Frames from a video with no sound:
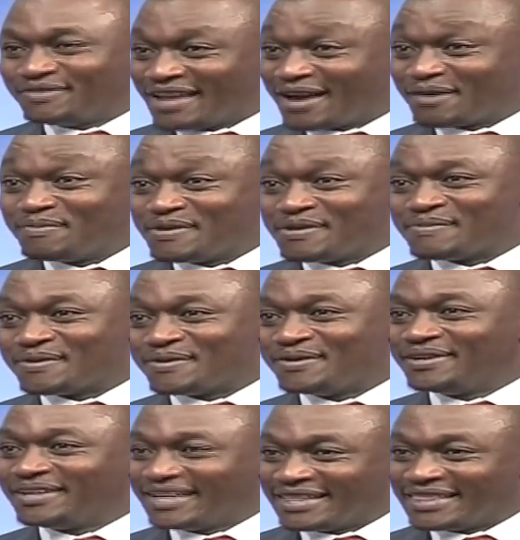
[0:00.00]
young people
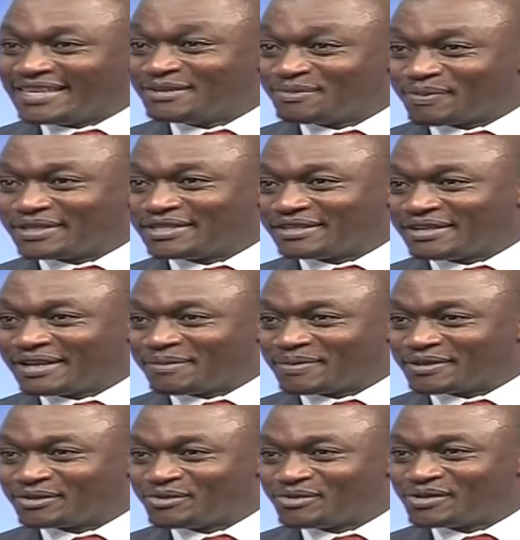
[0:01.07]
in this particular
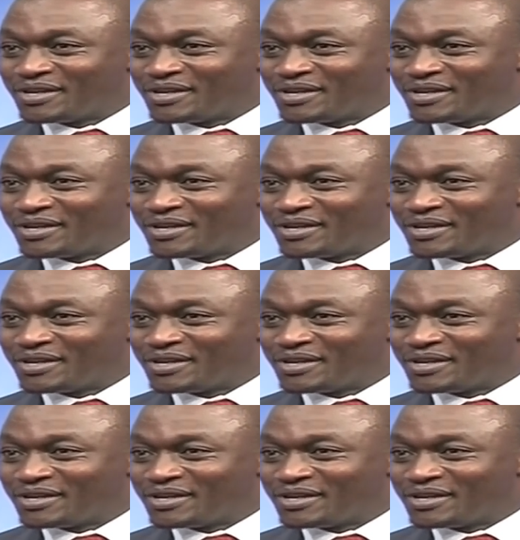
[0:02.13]
pursuit.